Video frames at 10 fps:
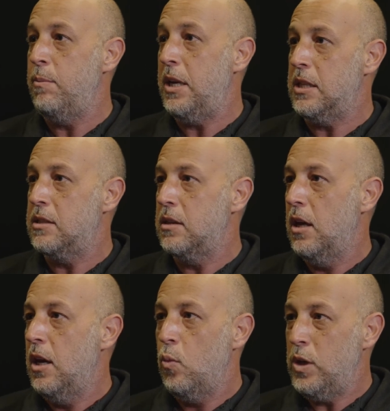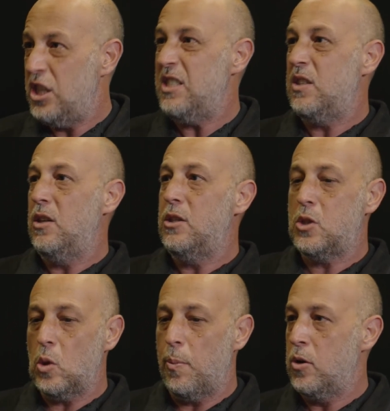minutes, which is
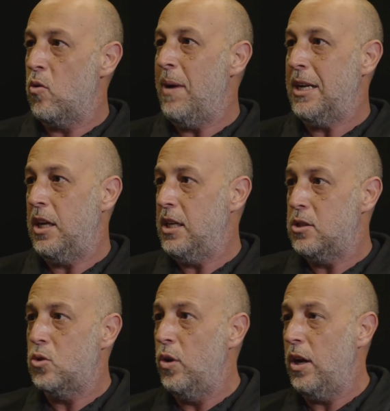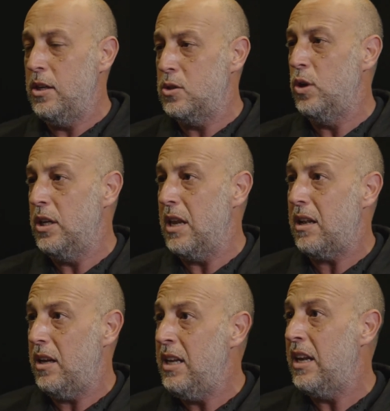super dramatic. It's doing, it's doing
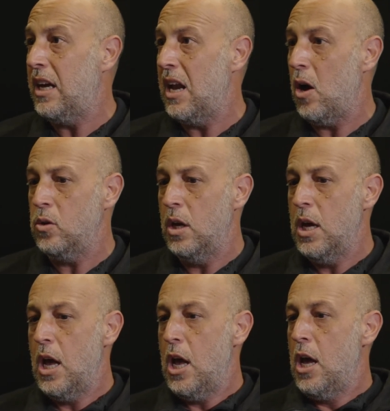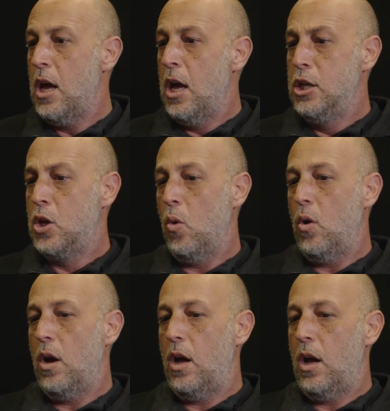that in the cloud. Yeah. So
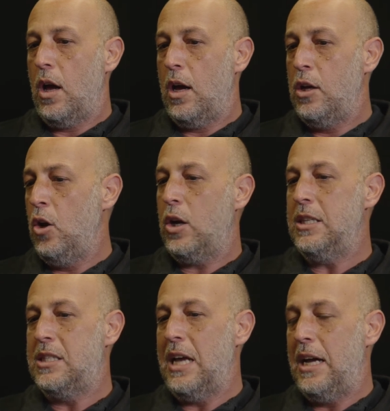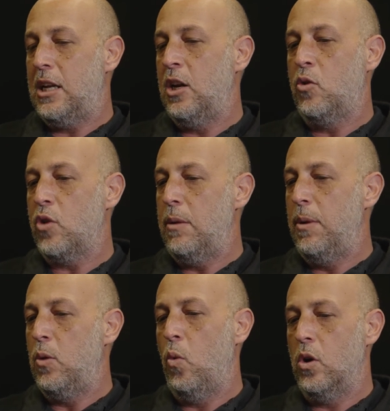you can say that
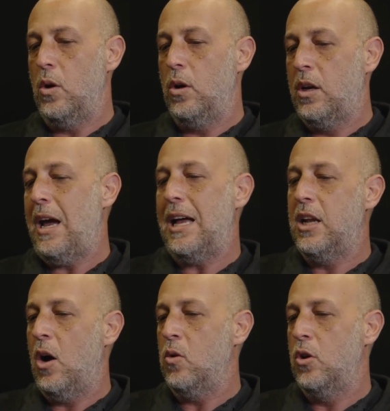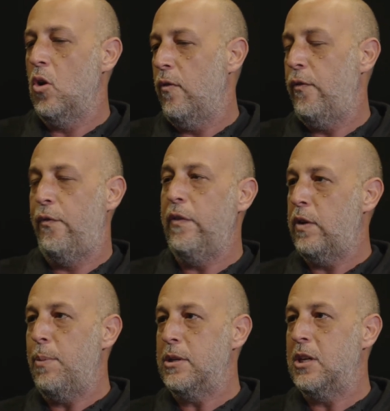Incredibuild cut down, you know,
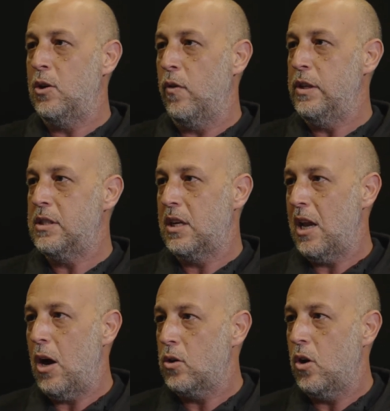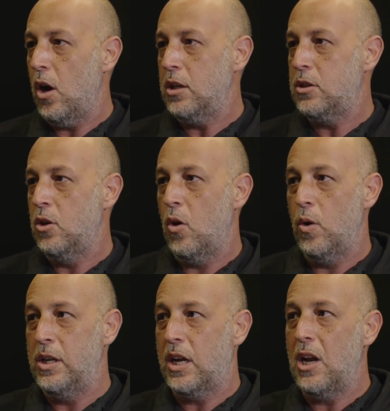50% of his cloud cost, you know,
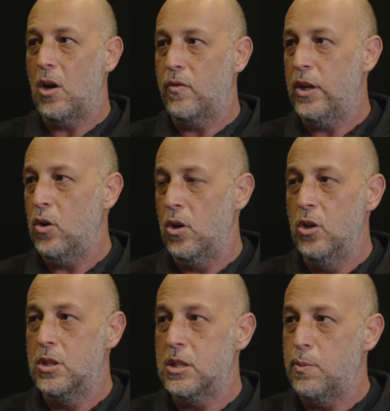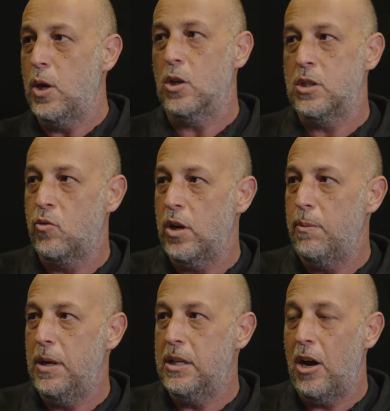and the cloud vendor loses because
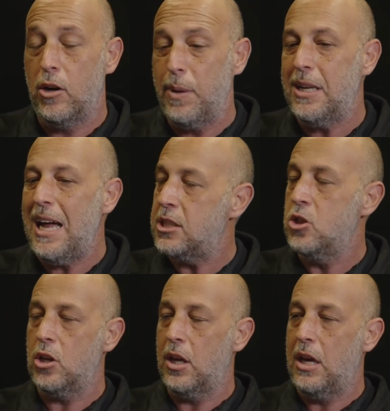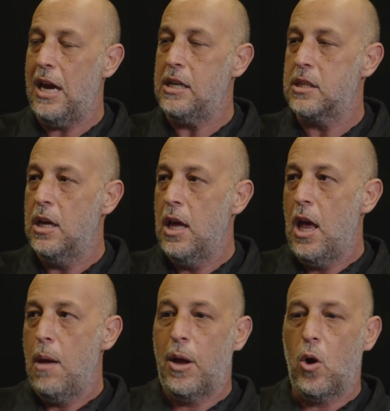Incredibuild it. But that's not the case,
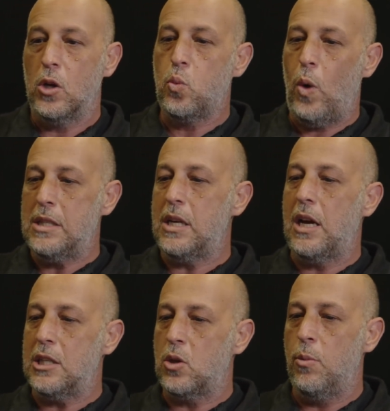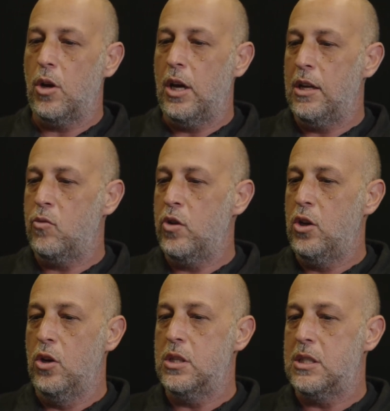because once a customer can
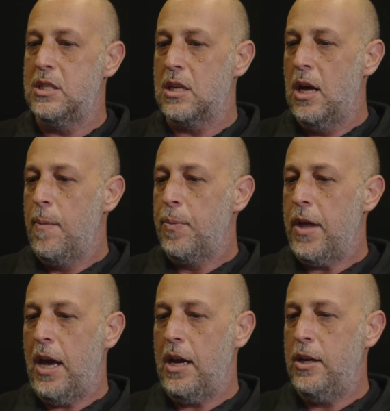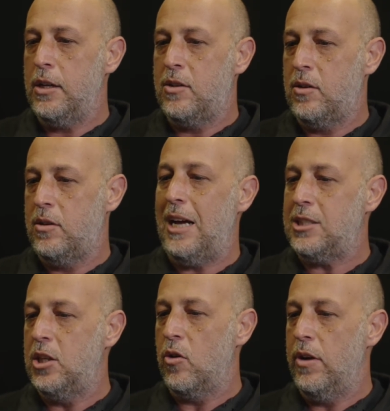reduce his uh,
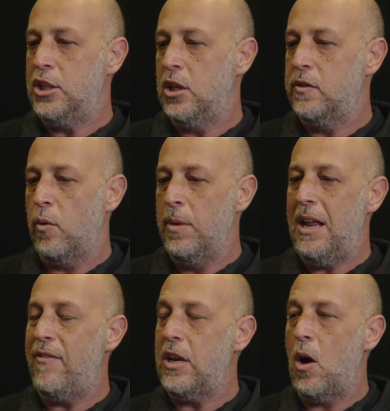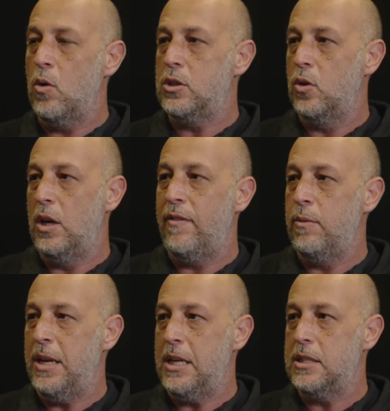test iterations from 11 hours to
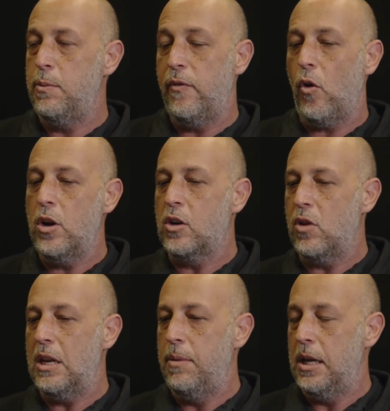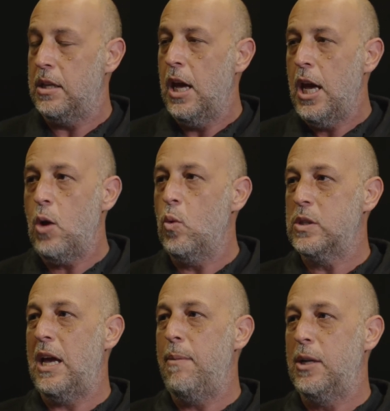11 minutes, before Incredibuild, he
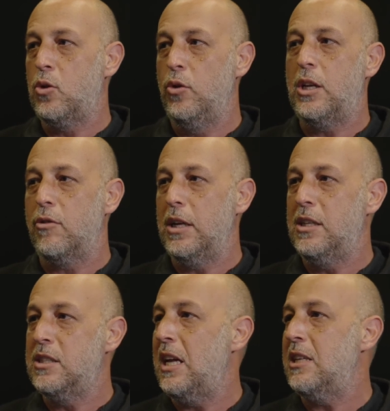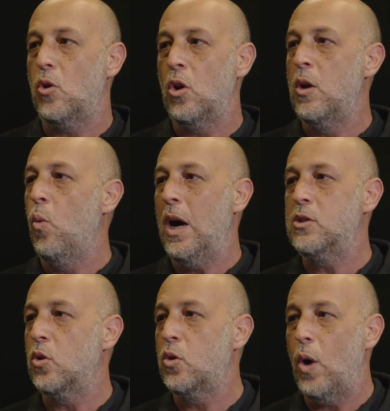was able to iterate his test only
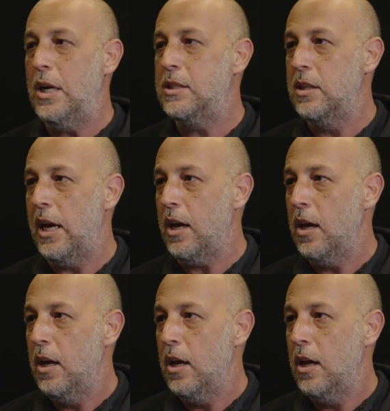once or twice a day.